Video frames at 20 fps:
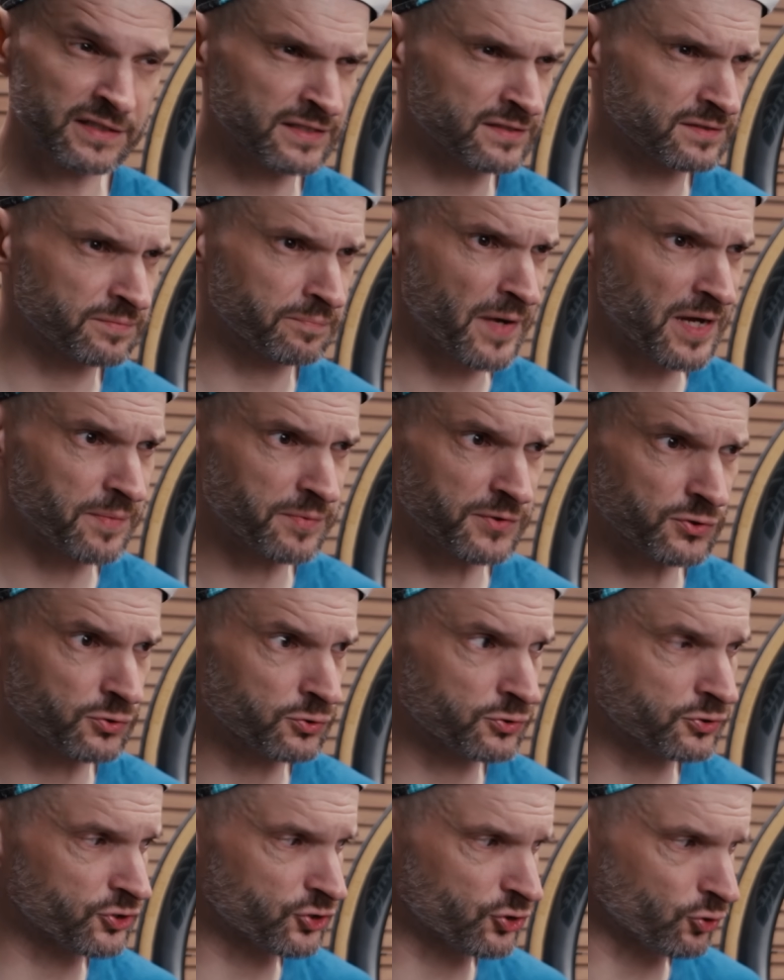is maybe
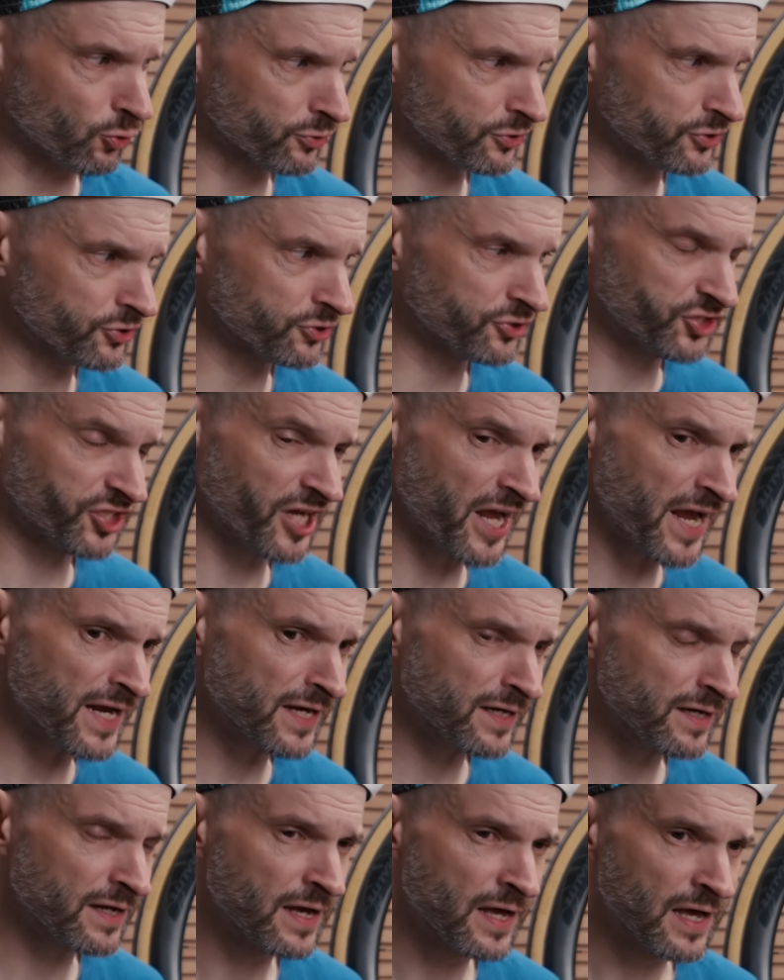to shorten the
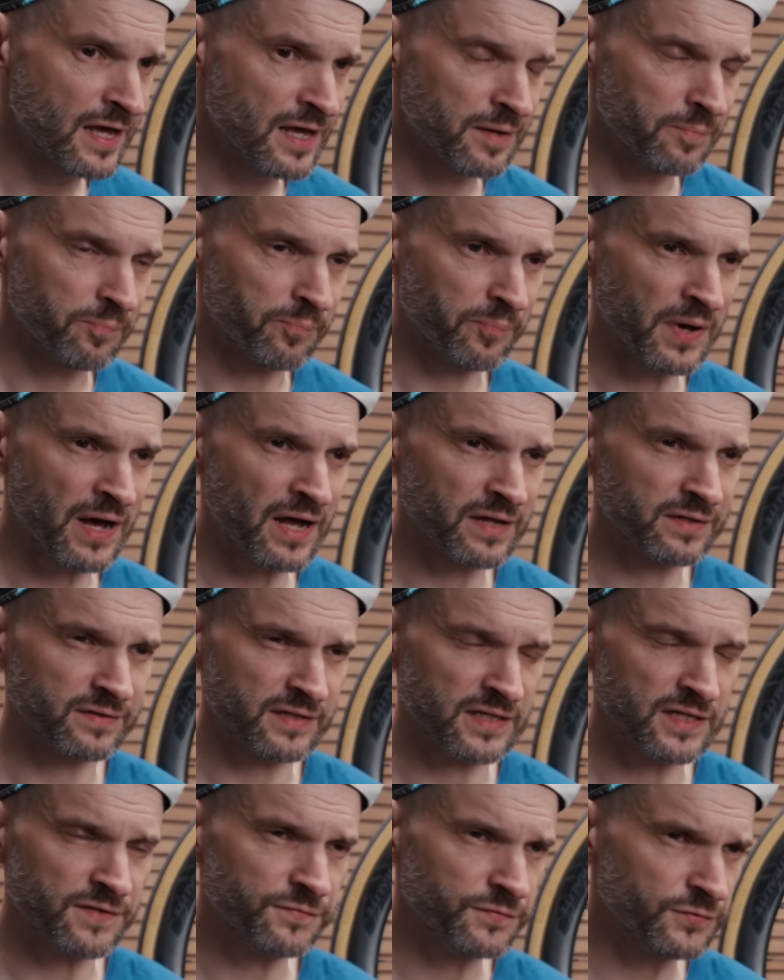chain, but
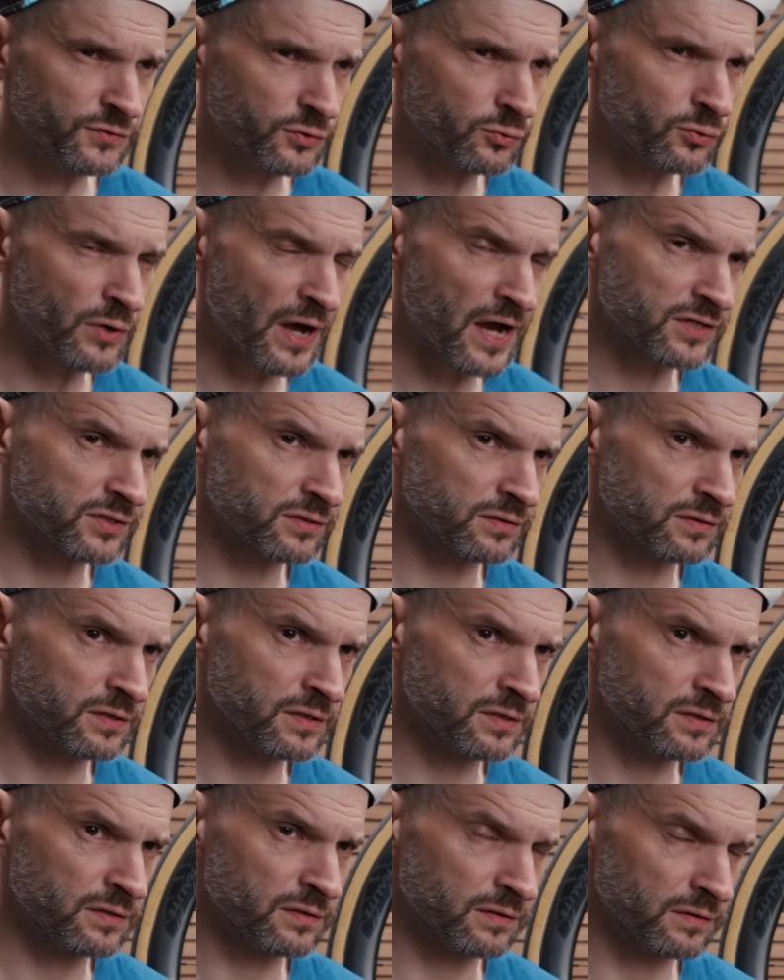if you
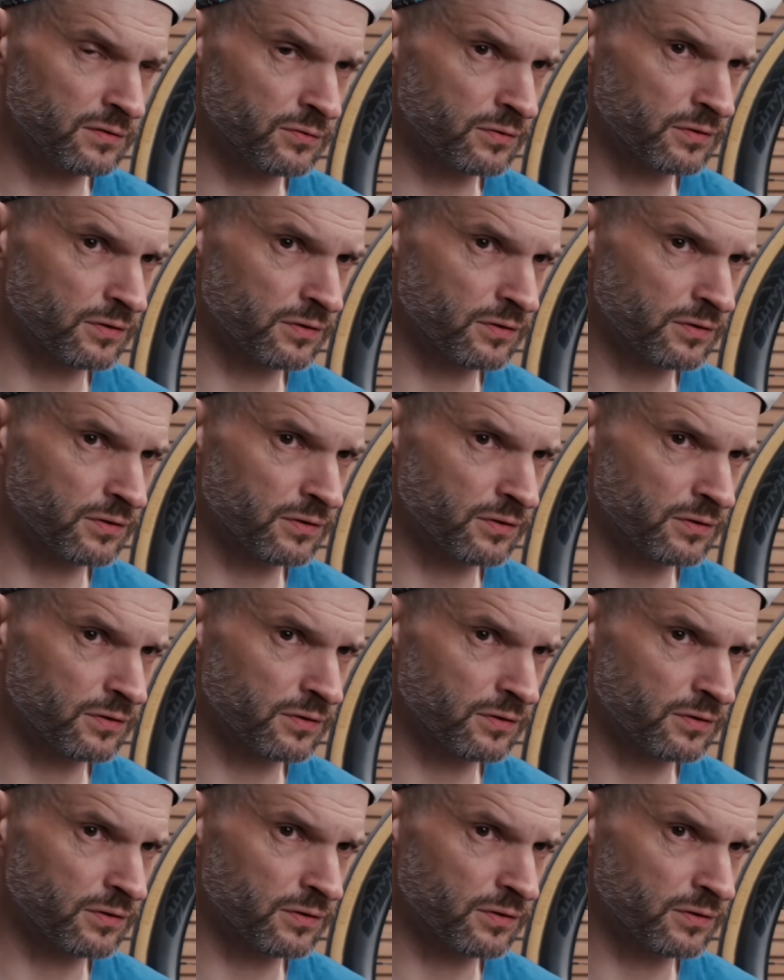actually look